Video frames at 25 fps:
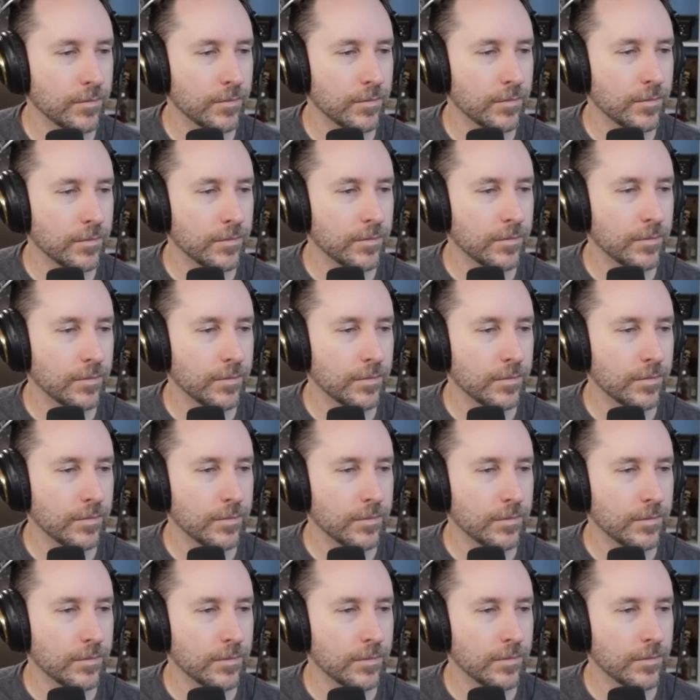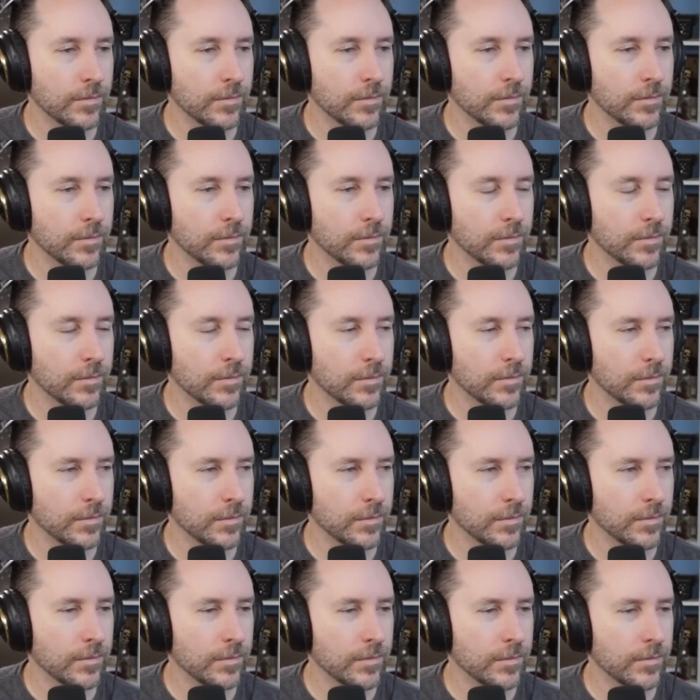
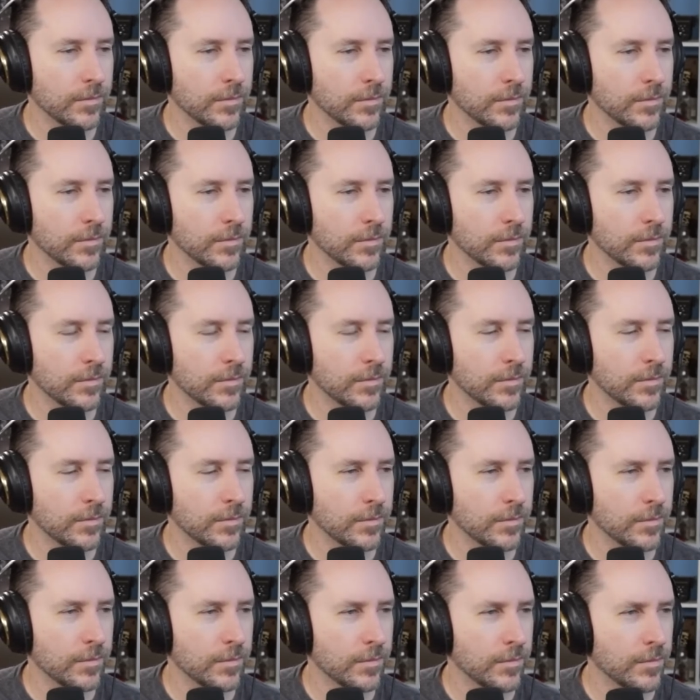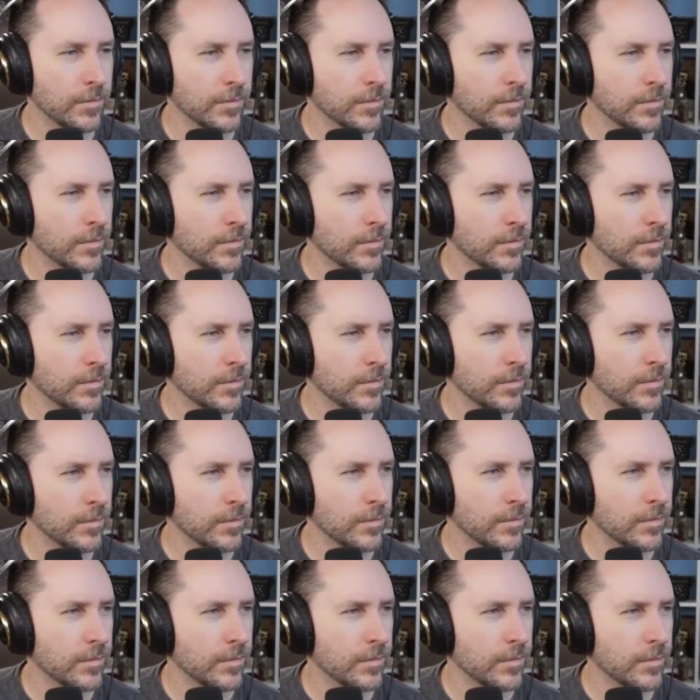
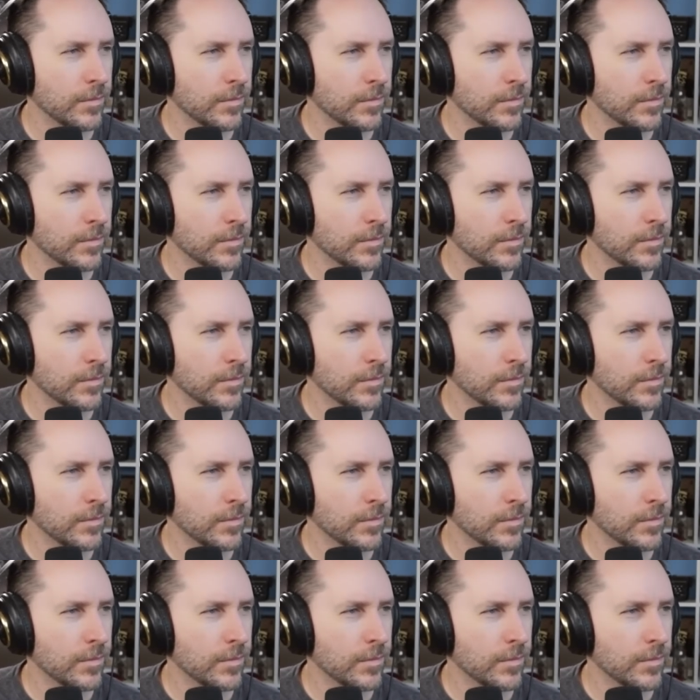[no speech]